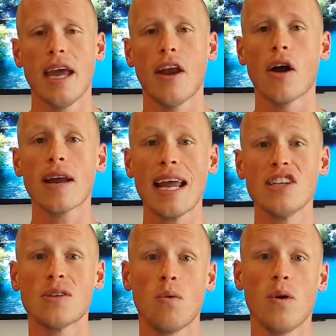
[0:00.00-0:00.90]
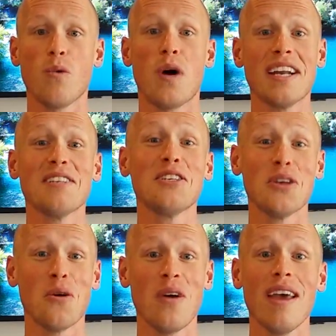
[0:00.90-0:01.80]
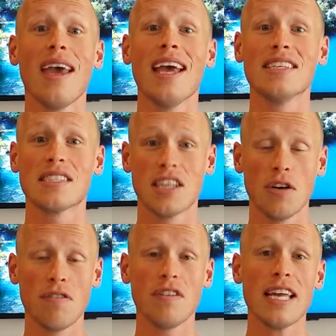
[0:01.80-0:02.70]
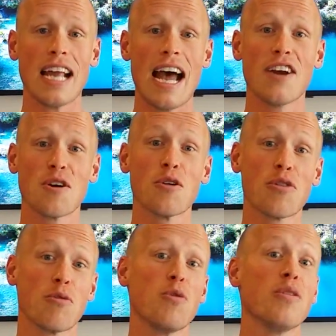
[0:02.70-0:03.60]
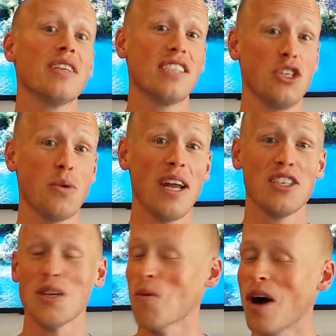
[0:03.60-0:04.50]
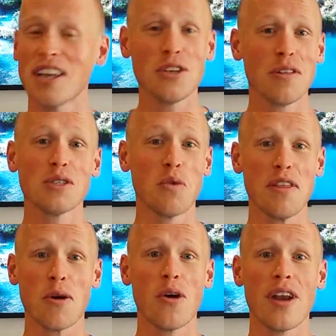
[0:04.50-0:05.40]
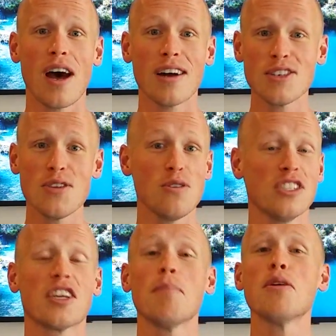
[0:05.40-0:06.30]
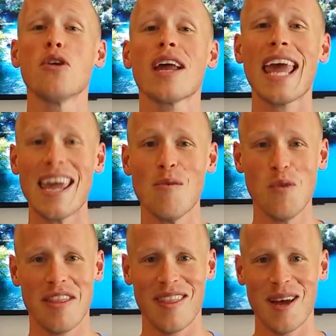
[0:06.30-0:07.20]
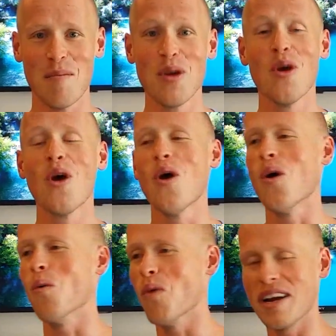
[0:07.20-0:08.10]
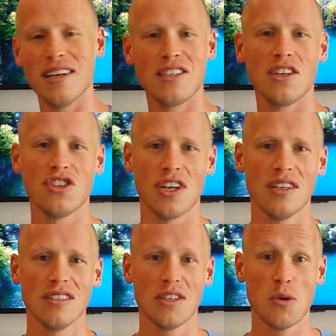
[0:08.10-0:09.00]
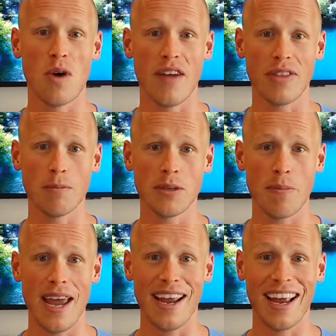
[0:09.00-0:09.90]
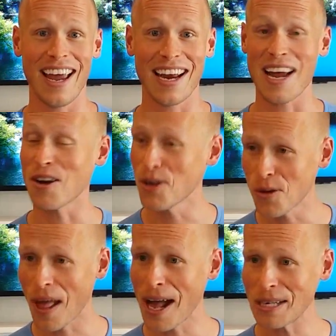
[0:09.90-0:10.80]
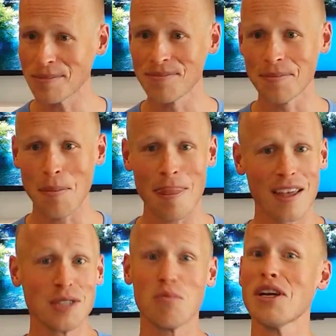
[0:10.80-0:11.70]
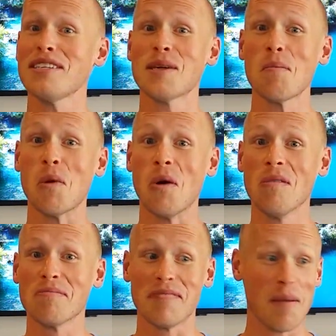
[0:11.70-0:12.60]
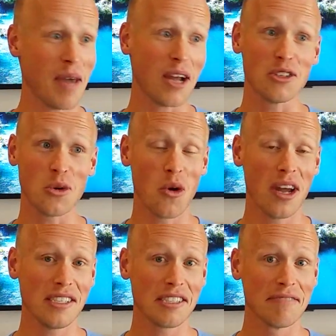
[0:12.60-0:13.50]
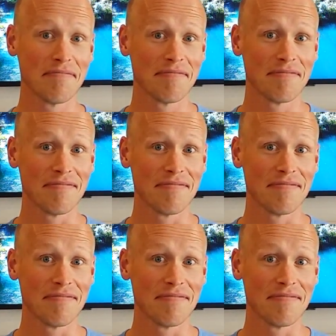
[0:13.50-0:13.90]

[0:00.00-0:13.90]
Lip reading: in our case, so what we wanted to do is skillfully guide her through the situation. You want to do this with your own dogs too. Just communicate with them what decisions you want them to make. And how do you do that? It's pretty simple. They make a choice,